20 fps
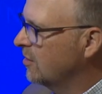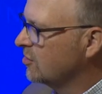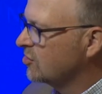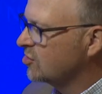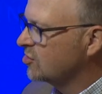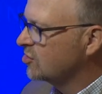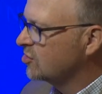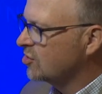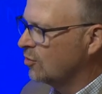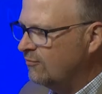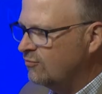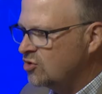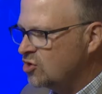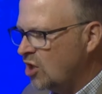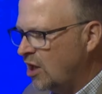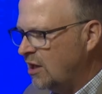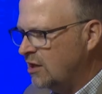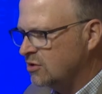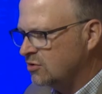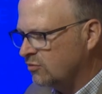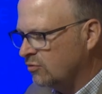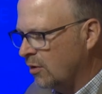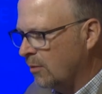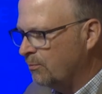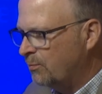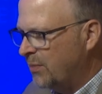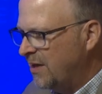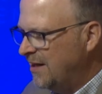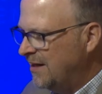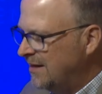So we've changed
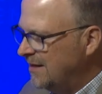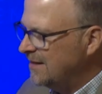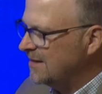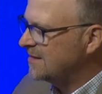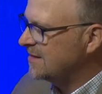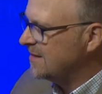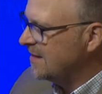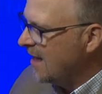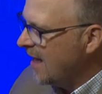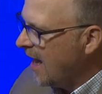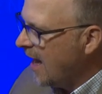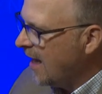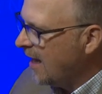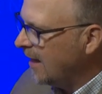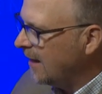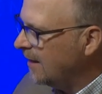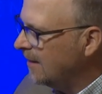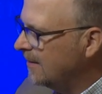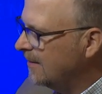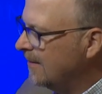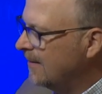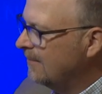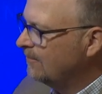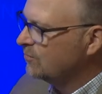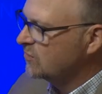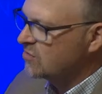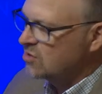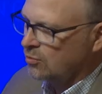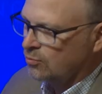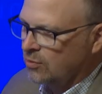from PDCA
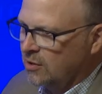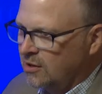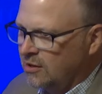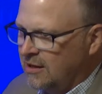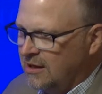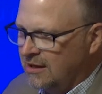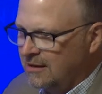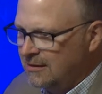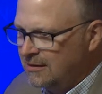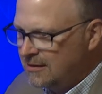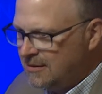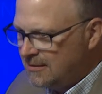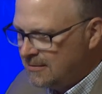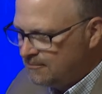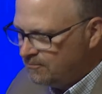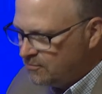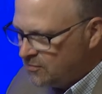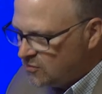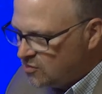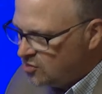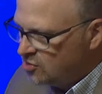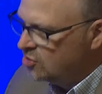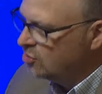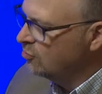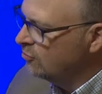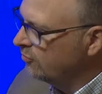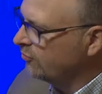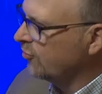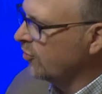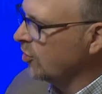to really
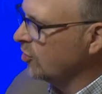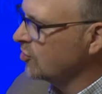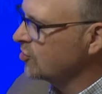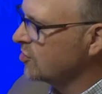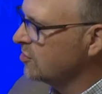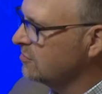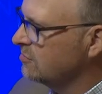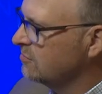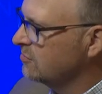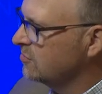do first.